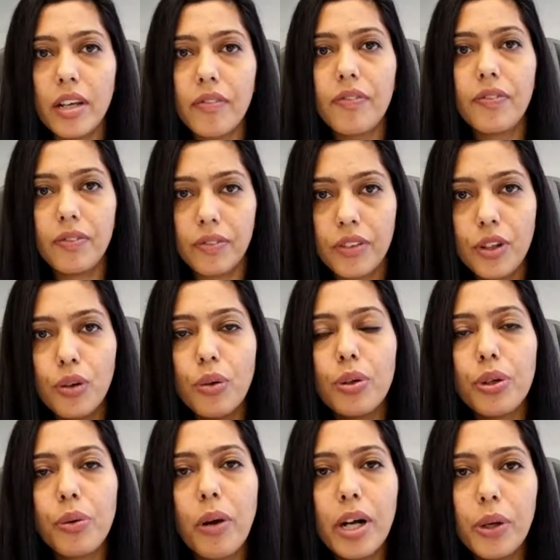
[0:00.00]
If
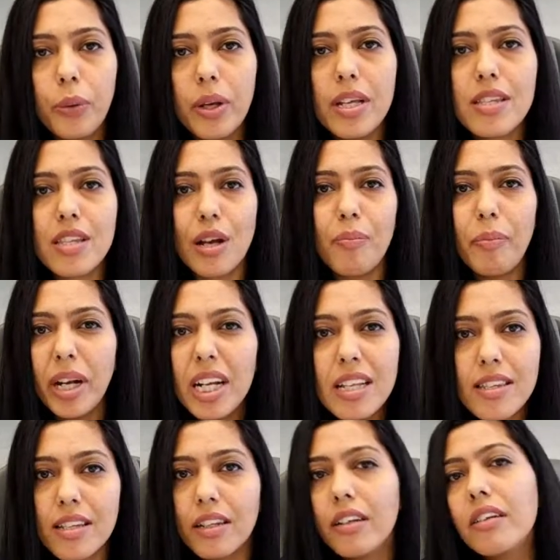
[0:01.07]
you are doing some
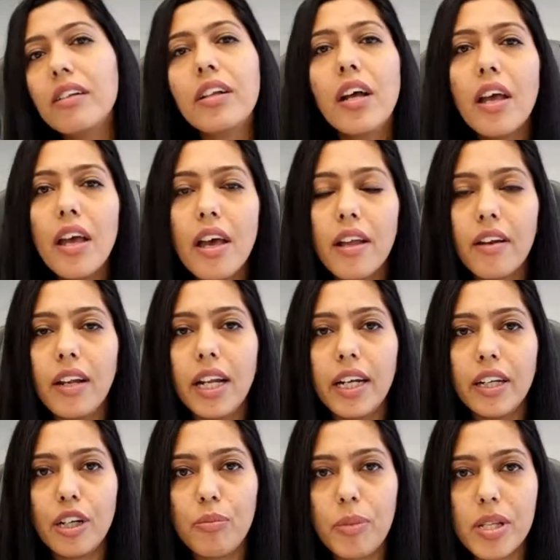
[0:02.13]
medicinal
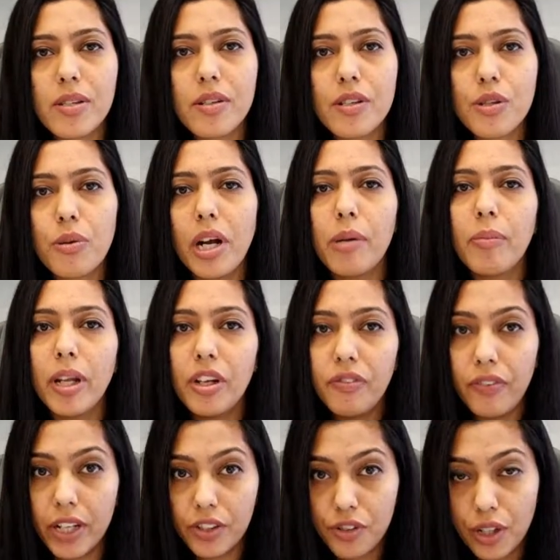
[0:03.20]
related business, you are
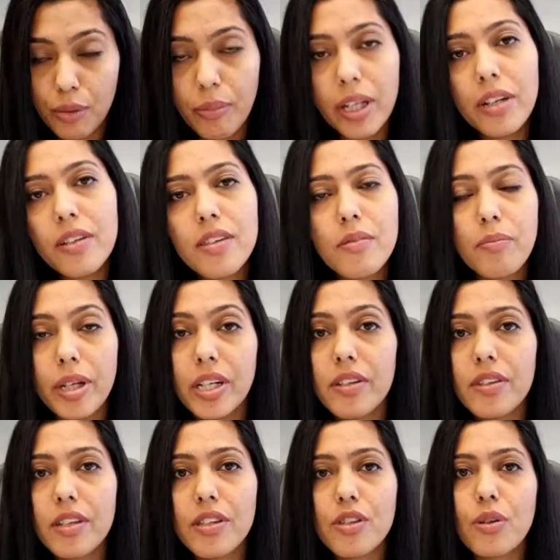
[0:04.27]
manufacturing
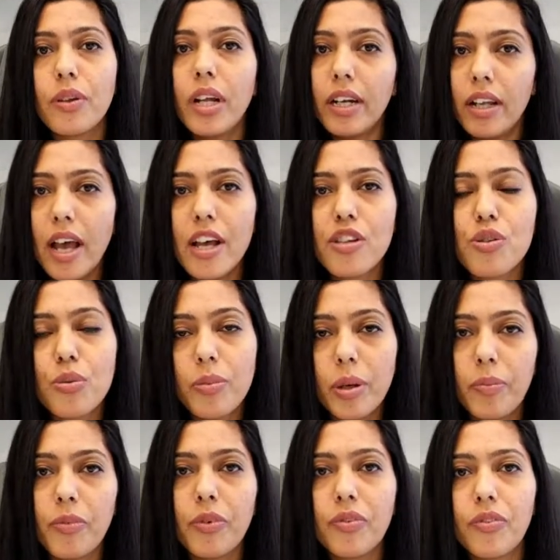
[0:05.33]
medicine, so that has to be
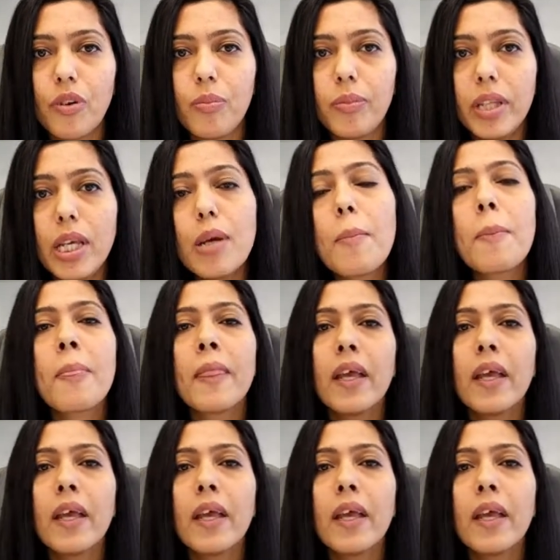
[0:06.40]
approved from the